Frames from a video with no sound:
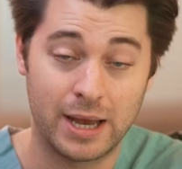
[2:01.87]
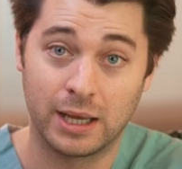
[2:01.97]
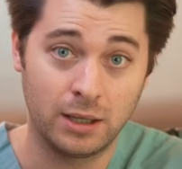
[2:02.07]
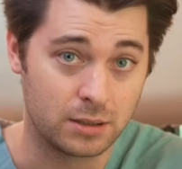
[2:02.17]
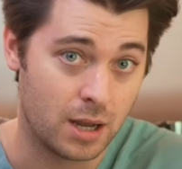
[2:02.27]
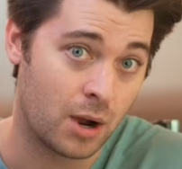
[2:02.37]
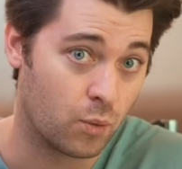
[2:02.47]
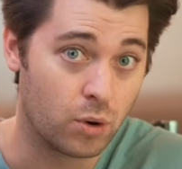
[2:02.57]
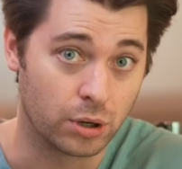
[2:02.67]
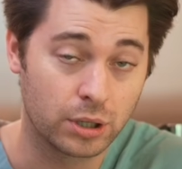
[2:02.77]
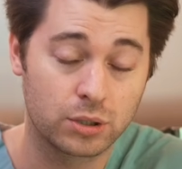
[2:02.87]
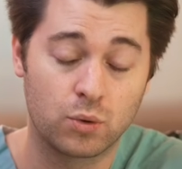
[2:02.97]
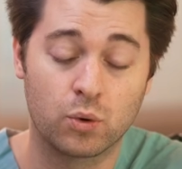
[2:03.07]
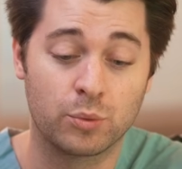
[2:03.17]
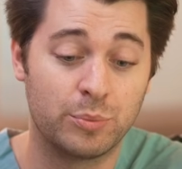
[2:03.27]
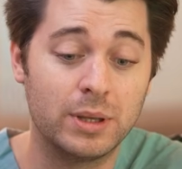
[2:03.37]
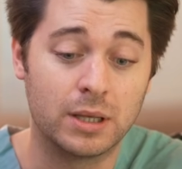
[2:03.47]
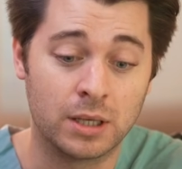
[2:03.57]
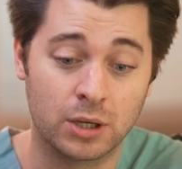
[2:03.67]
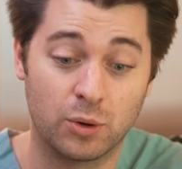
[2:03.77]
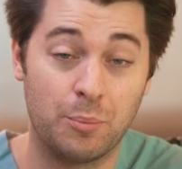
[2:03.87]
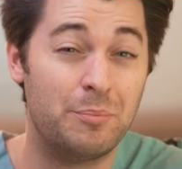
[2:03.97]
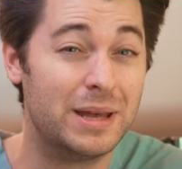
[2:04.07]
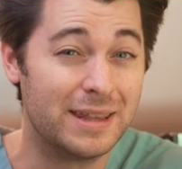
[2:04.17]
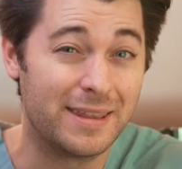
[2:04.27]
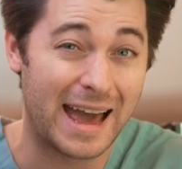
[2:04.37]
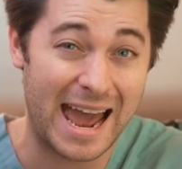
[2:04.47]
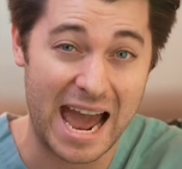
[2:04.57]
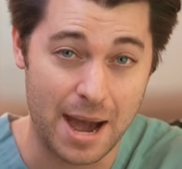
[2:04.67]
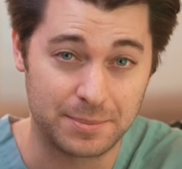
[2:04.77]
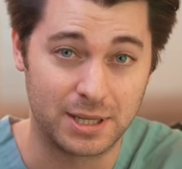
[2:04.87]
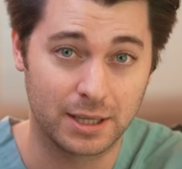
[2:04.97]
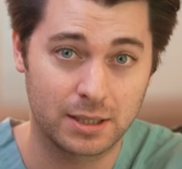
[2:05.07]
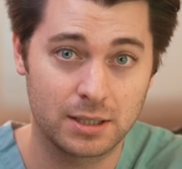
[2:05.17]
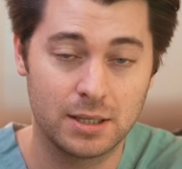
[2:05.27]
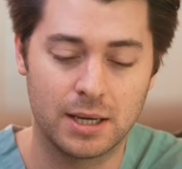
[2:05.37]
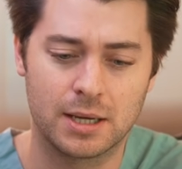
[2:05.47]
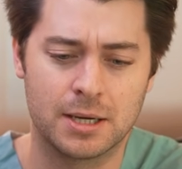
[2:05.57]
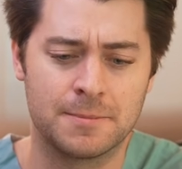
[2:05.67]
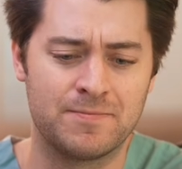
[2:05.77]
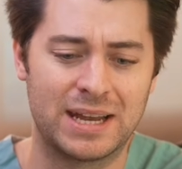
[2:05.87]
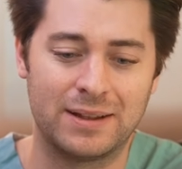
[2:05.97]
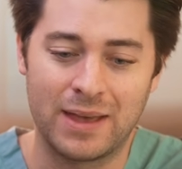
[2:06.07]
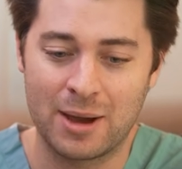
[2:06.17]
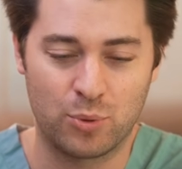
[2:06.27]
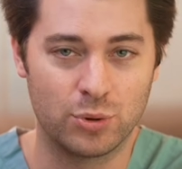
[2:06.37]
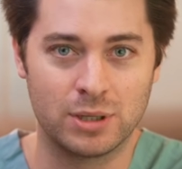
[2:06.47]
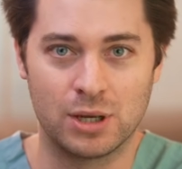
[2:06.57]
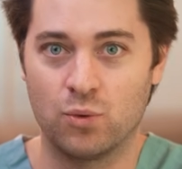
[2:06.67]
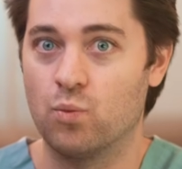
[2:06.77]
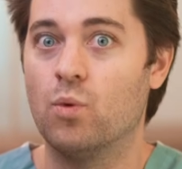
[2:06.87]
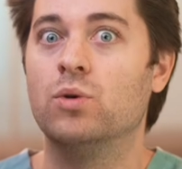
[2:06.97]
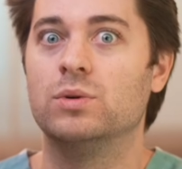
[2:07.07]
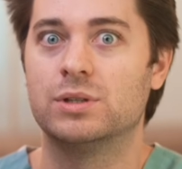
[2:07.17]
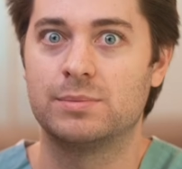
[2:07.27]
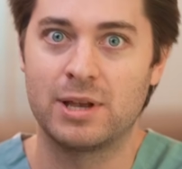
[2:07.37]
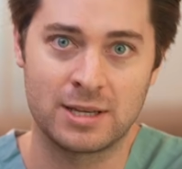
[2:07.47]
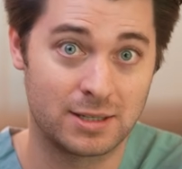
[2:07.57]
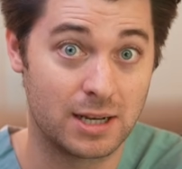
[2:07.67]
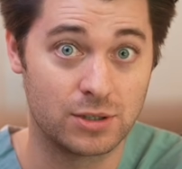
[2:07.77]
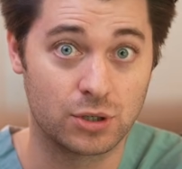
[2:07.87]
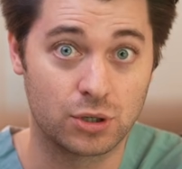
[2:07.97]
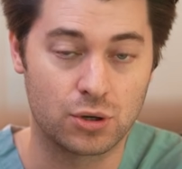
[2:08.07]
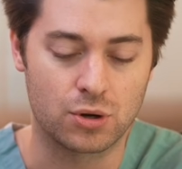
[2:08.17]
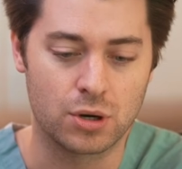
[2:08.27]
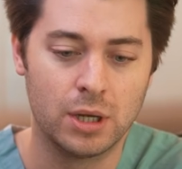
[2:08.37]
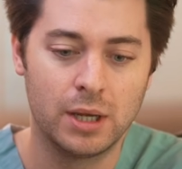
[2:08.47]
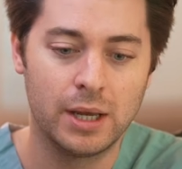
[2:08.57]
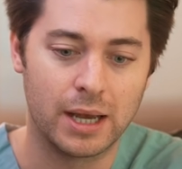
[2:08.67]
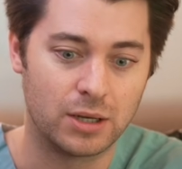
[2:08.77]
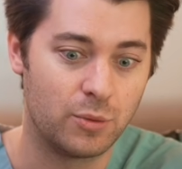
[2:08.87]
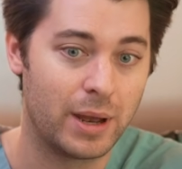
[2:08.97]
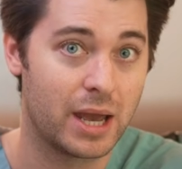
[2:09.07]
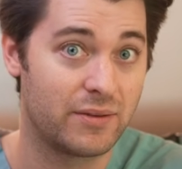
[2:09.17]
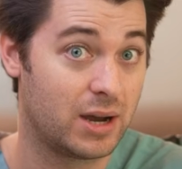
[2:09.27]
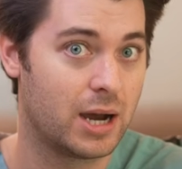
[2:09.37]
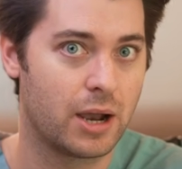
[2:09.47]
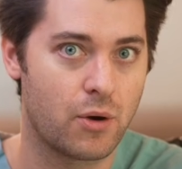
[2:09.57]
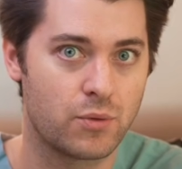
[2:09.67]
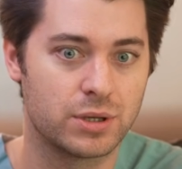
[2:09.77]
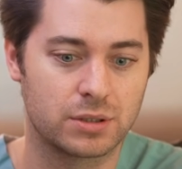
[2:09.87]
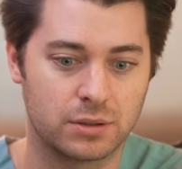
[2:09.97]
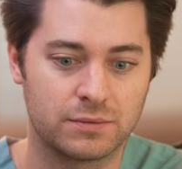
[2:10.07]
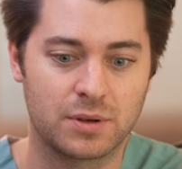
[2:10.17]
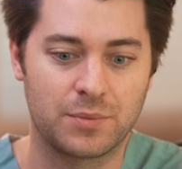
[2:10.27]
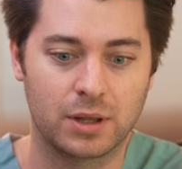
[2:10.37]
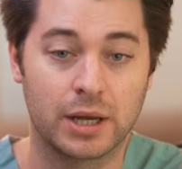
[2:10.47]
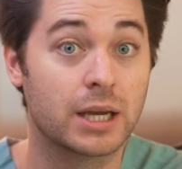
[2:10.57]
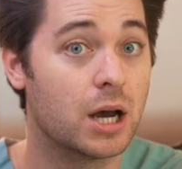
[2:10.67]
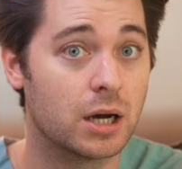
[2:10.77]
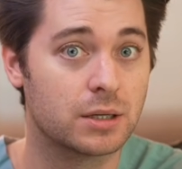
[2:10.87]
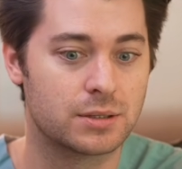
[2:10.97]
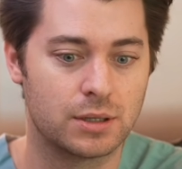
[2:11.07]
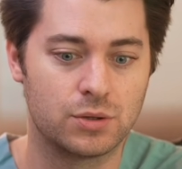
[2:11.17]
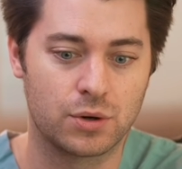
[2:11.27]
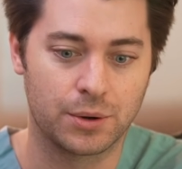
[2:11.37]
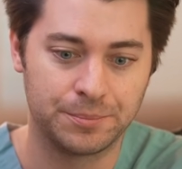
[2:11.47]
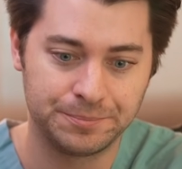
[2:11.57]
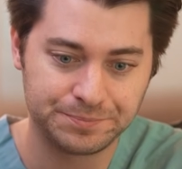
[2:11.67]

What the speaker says: A, not work, or B, it'll bend the haptic. And in that point, it won't stay secure, and you may have a higher risk of something like UGG syndrome.